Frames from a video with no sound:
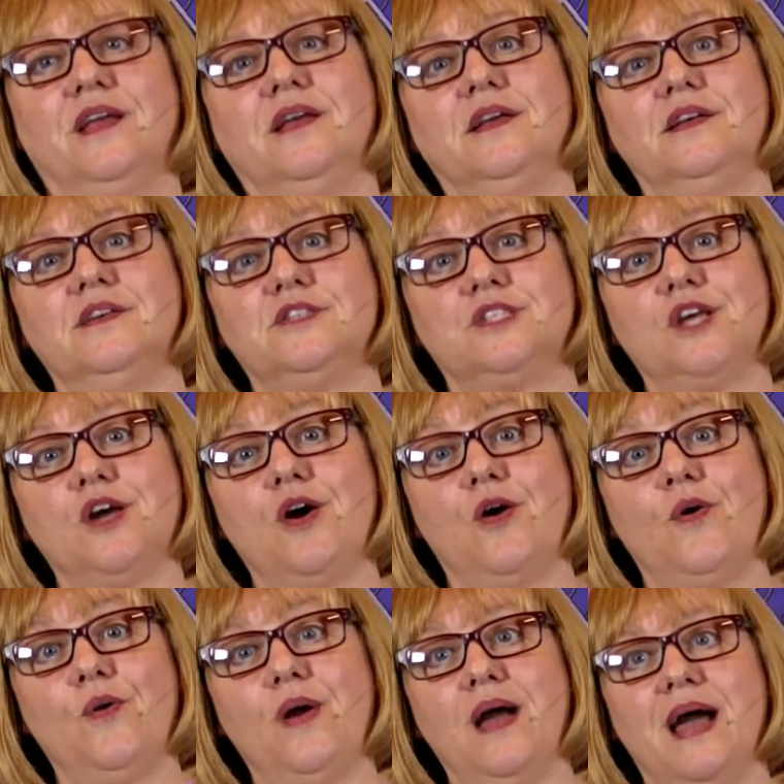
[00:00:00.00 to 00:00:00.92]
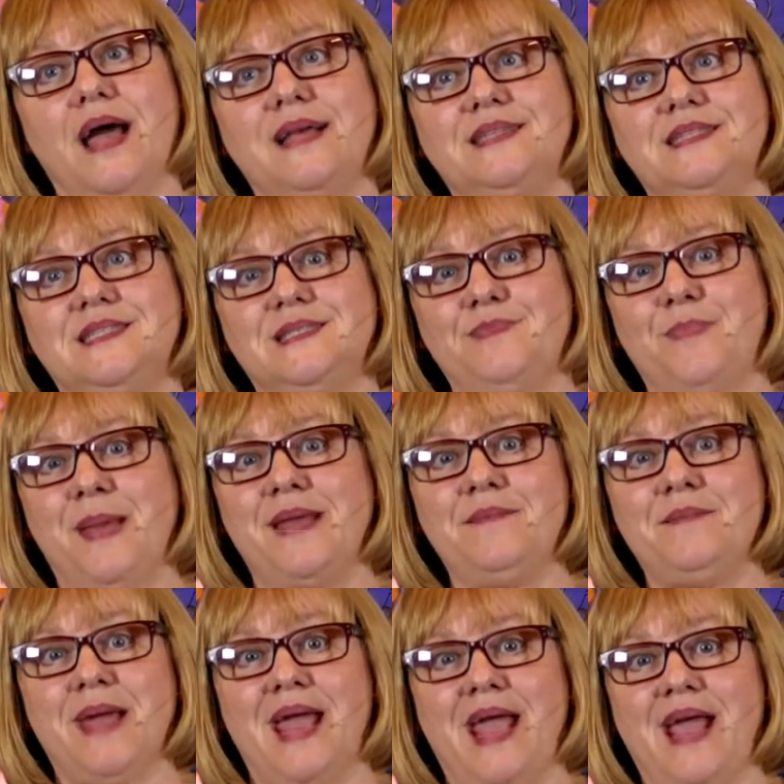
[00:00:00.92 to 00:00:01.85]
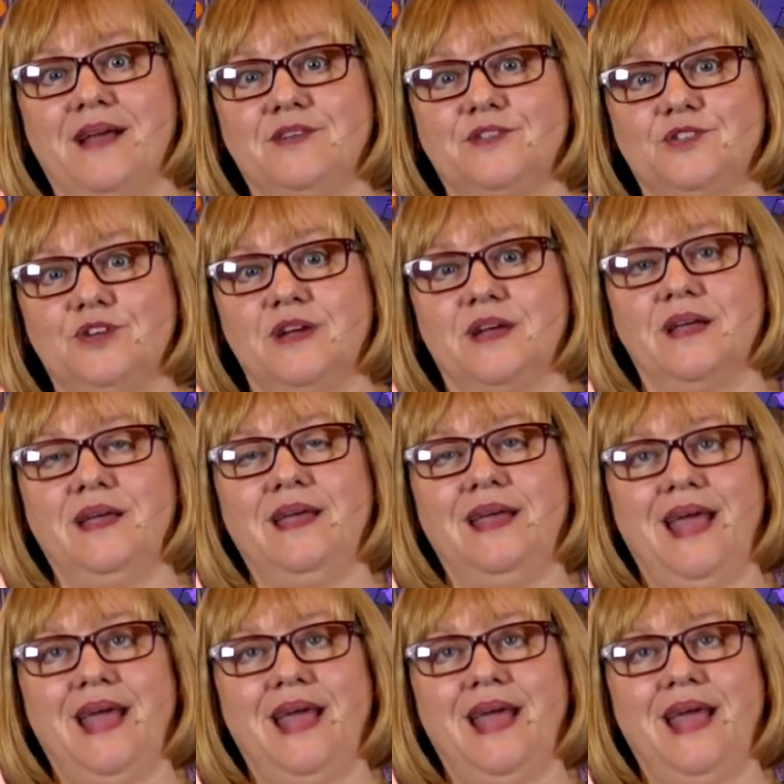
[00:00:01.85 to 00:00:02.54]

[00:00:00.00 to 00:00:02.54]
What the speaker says: So I spend my extra